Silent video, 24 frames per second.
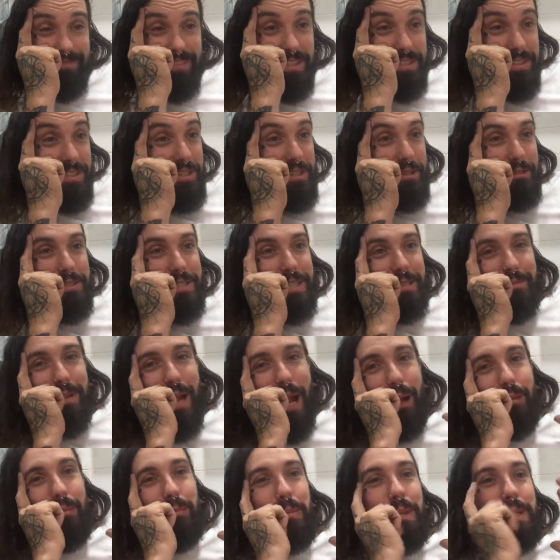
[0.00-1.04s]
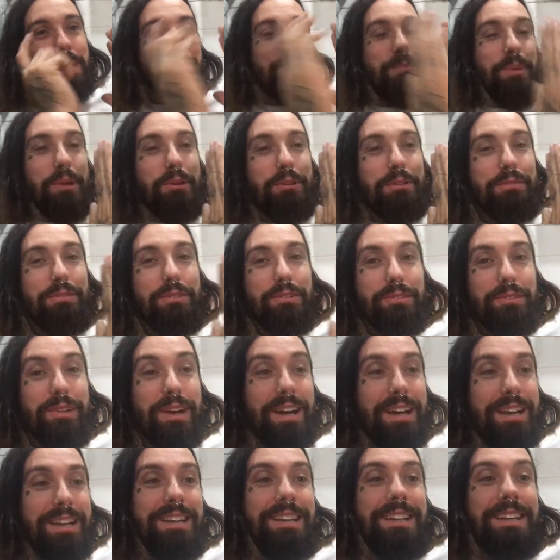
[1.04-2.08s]
The new Slipknot album is beautiful,
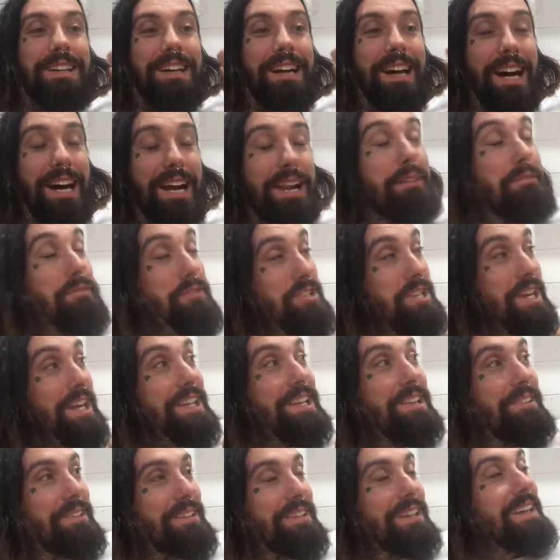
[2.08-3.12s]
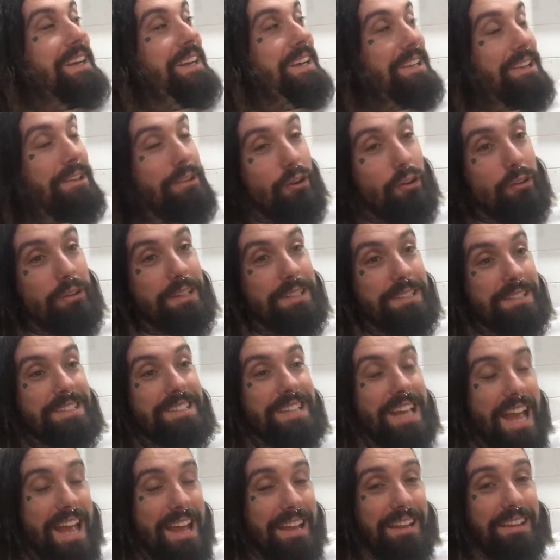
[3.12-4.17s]
right? And I've genuinely not listened
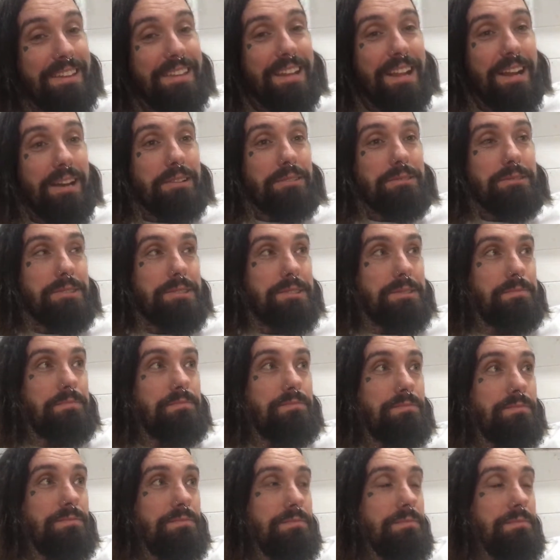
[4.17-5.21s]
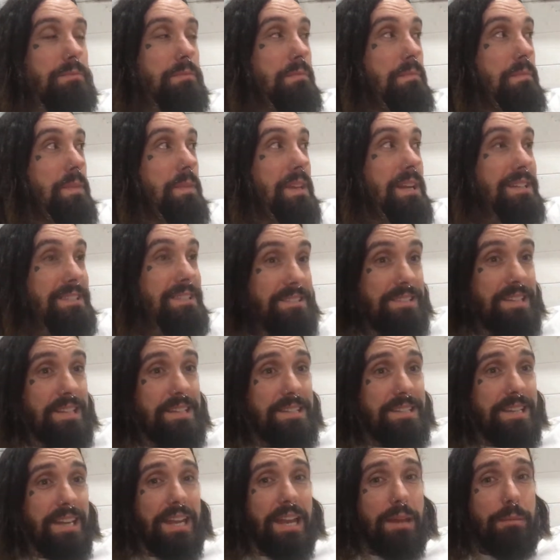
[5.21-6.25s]
to anything else
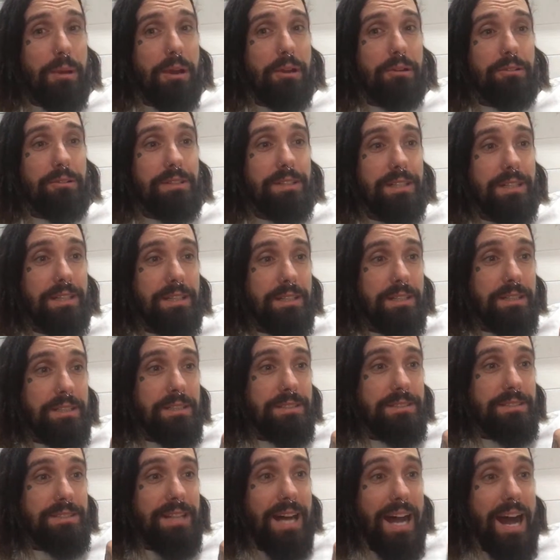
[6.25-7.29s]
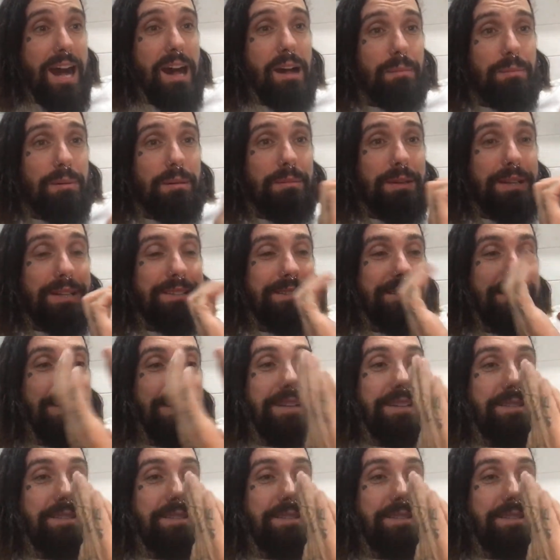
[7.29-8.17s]
since it came out. That album is